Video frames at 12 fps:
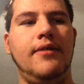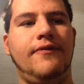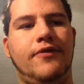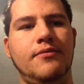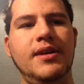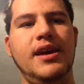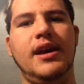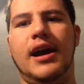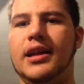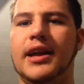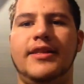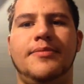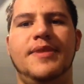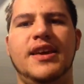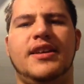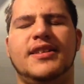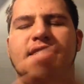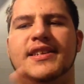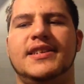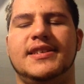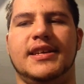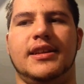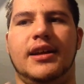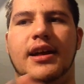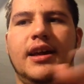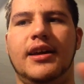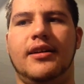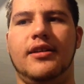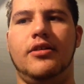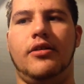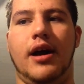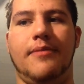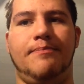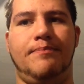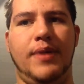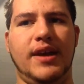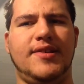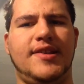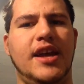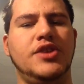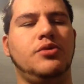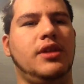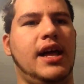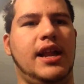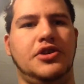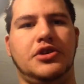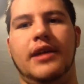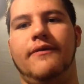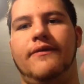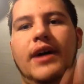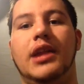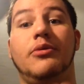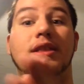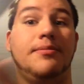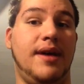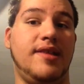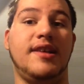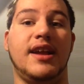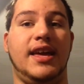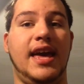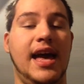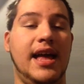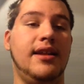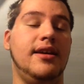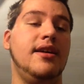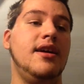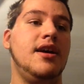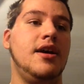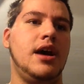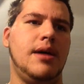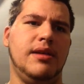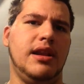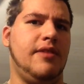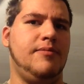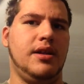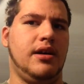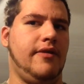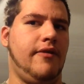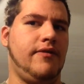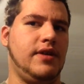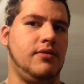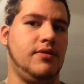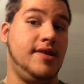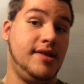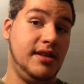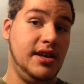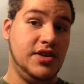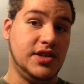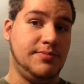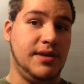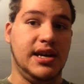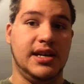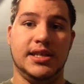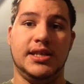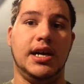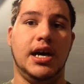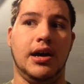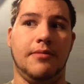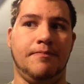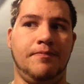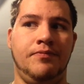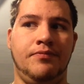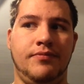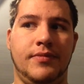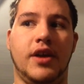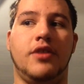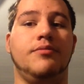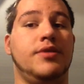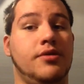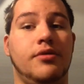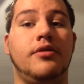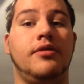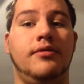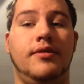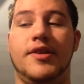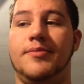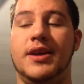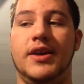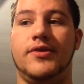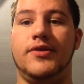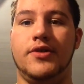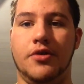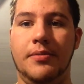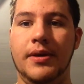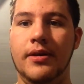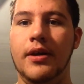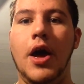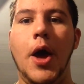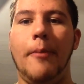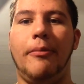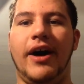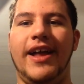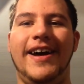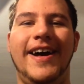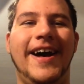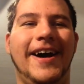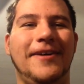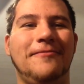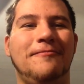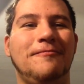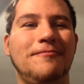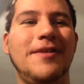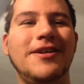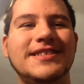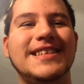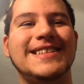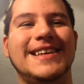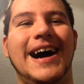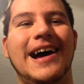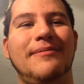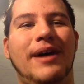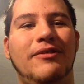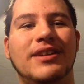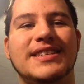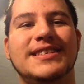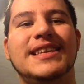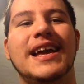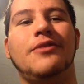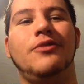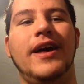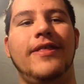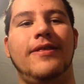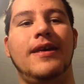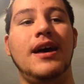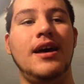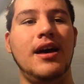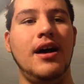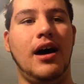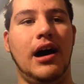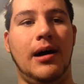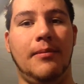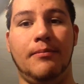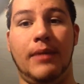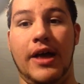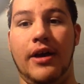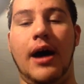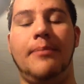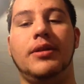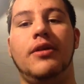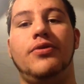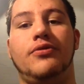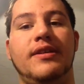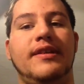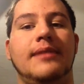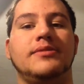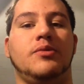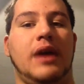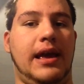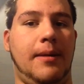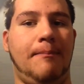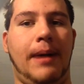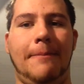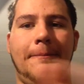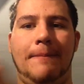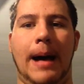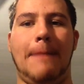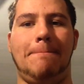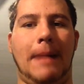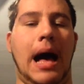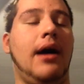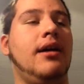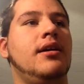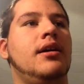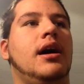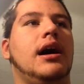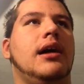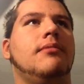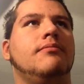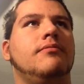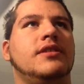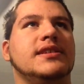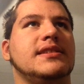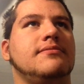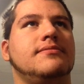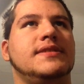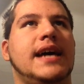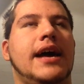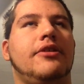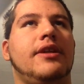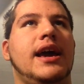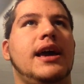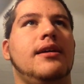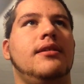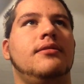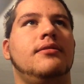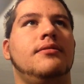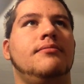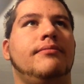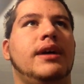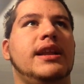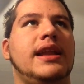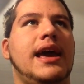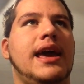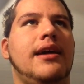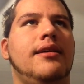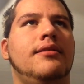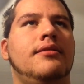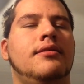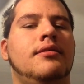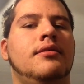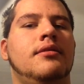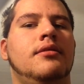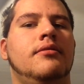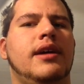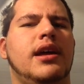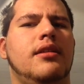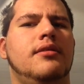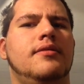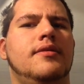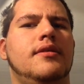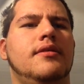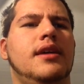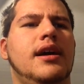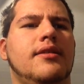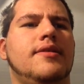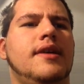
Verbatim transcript: for me, I like to be consistent. I like, you know, I pick a schedule and I try and follow it the best that I can. I mean, I've been off of it recently just because um, the computer is being stupid. But um, most of the time, I want to stick with um, my upload three times a week. Bum, ba, ba. Um, what is it? Saturday, Monday. Wait, yeah,